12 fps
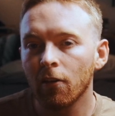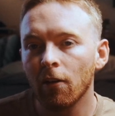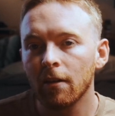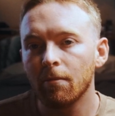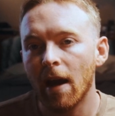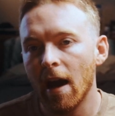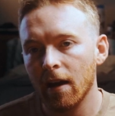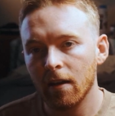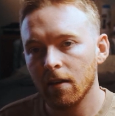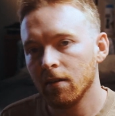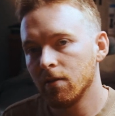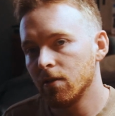going back
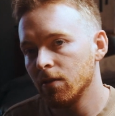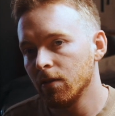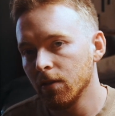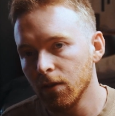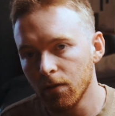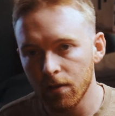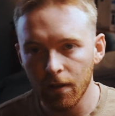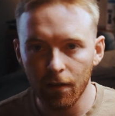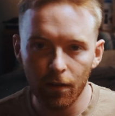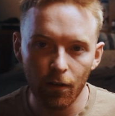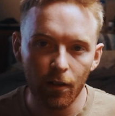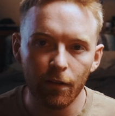to using
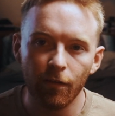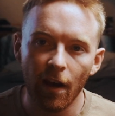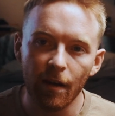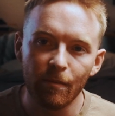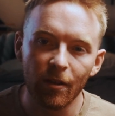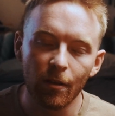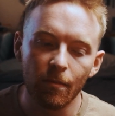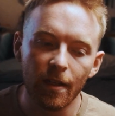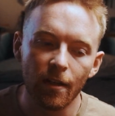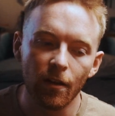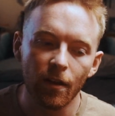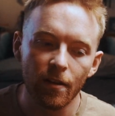
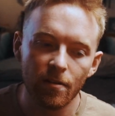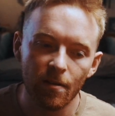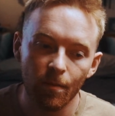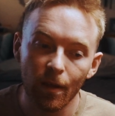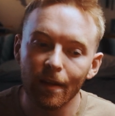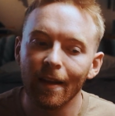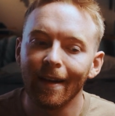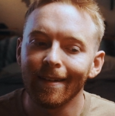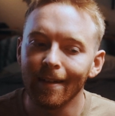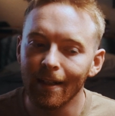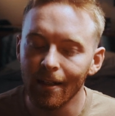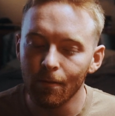35mm is something that I
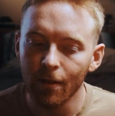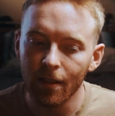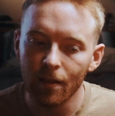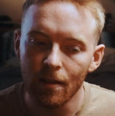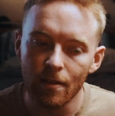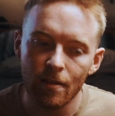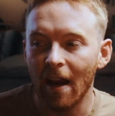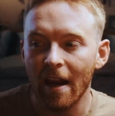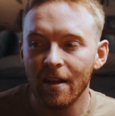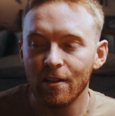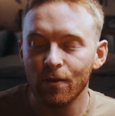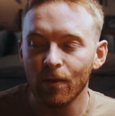needed because I
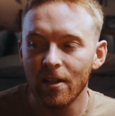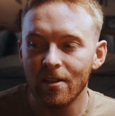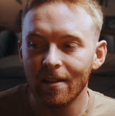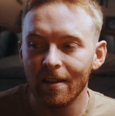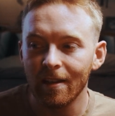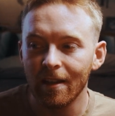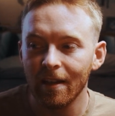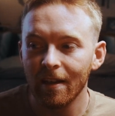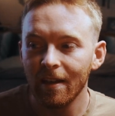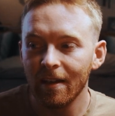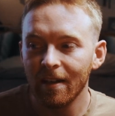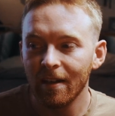just recently
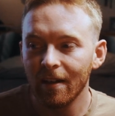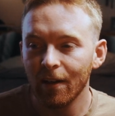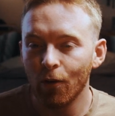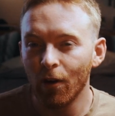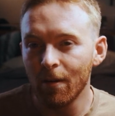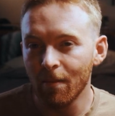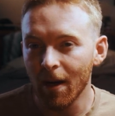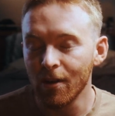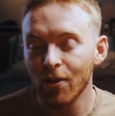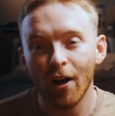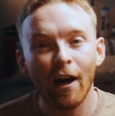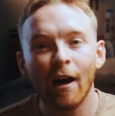quit my
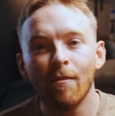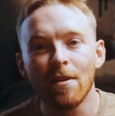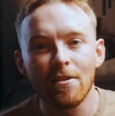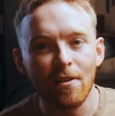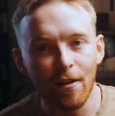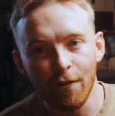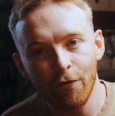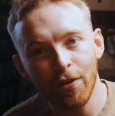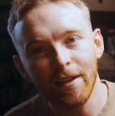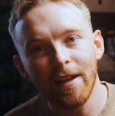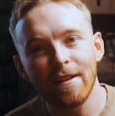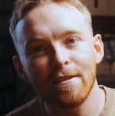job and started
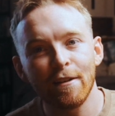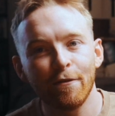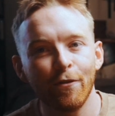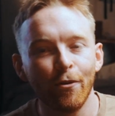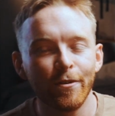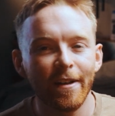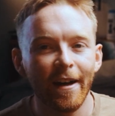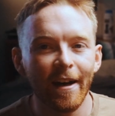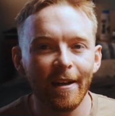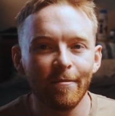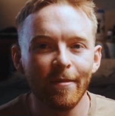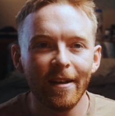freelancing
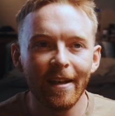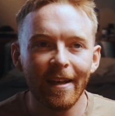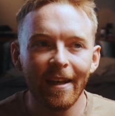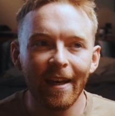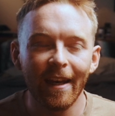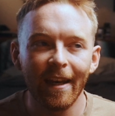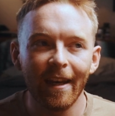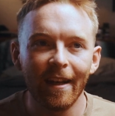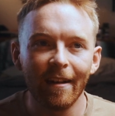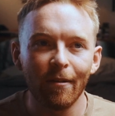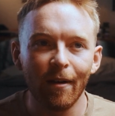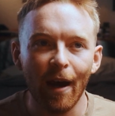full-time,
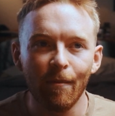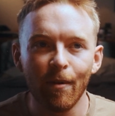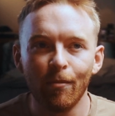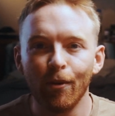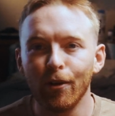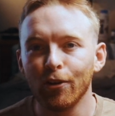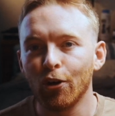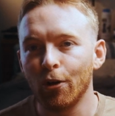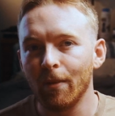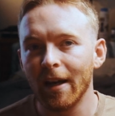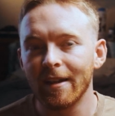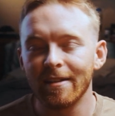and I've been putting all
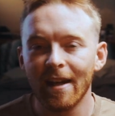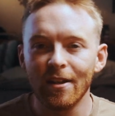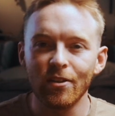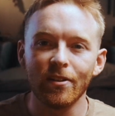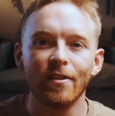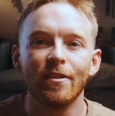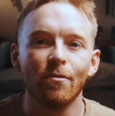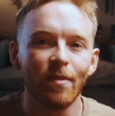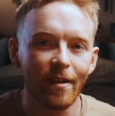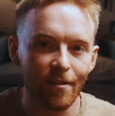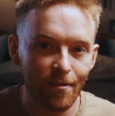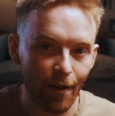my attention to
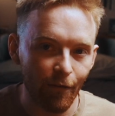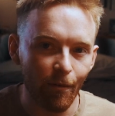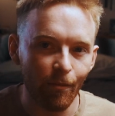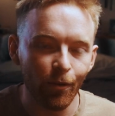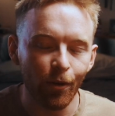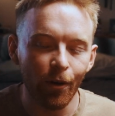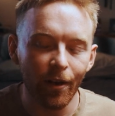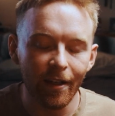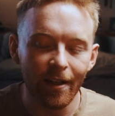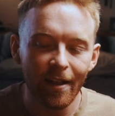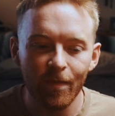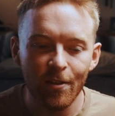being self-employed,
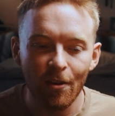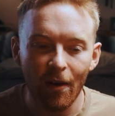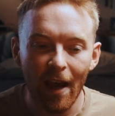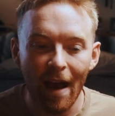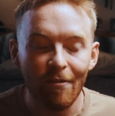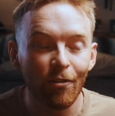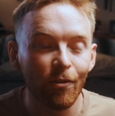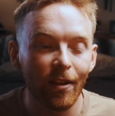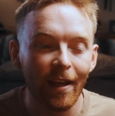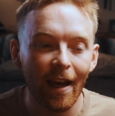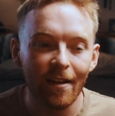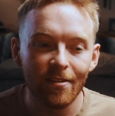so I haven't really
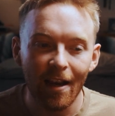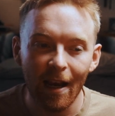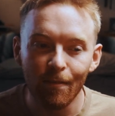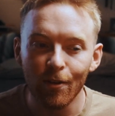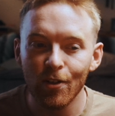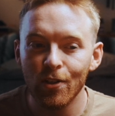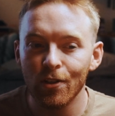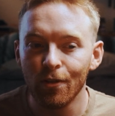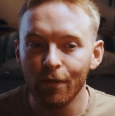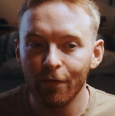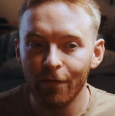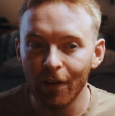had time to shoot
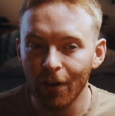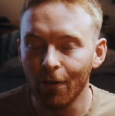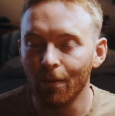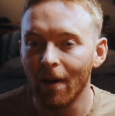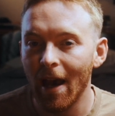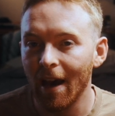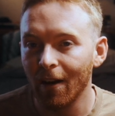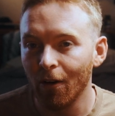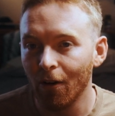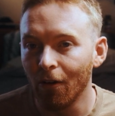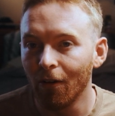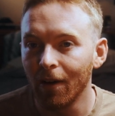film at
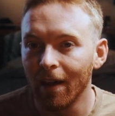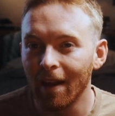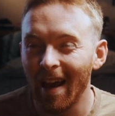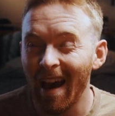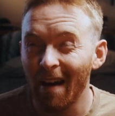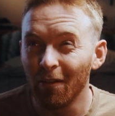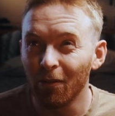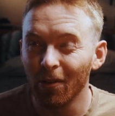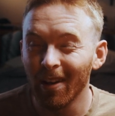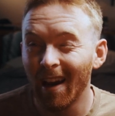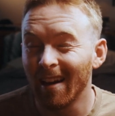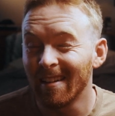all and haven't
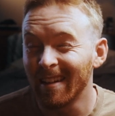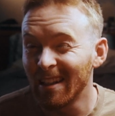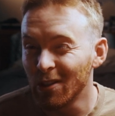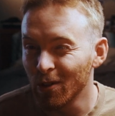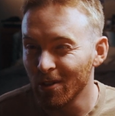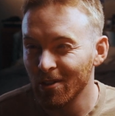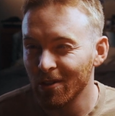really had an interest